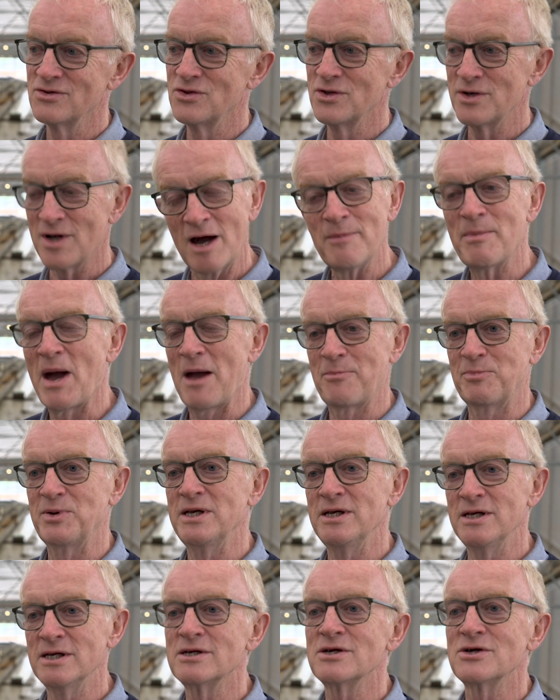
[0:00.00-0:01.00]
that I'm
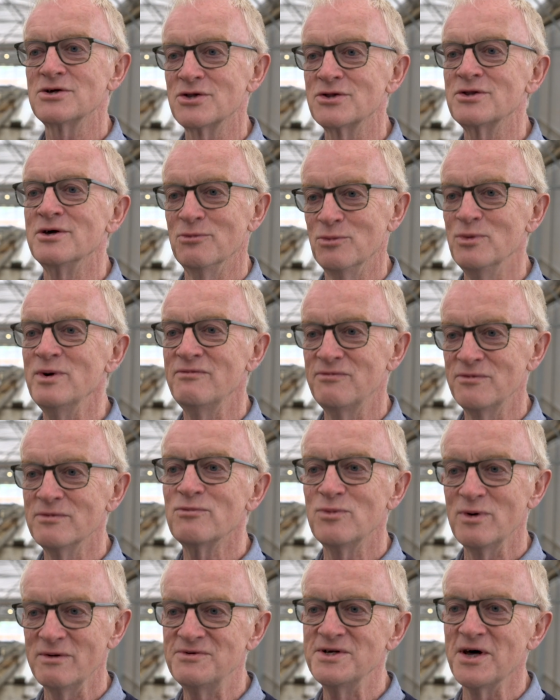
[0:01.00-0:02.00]
happy that we've,
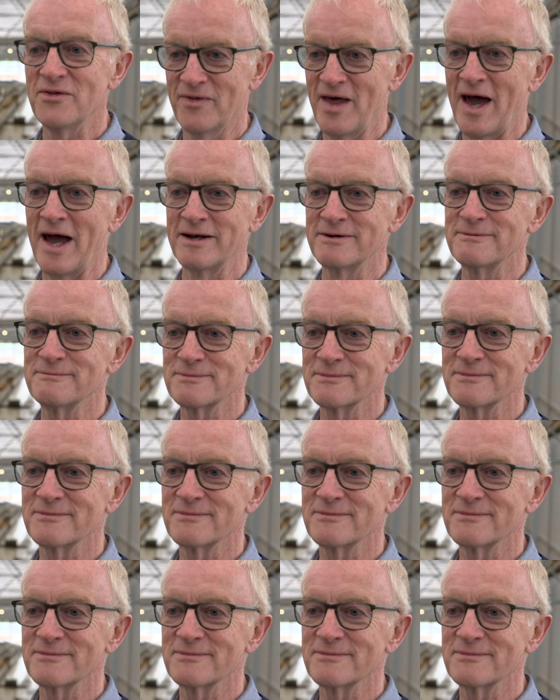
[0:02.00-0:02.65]
we've done that.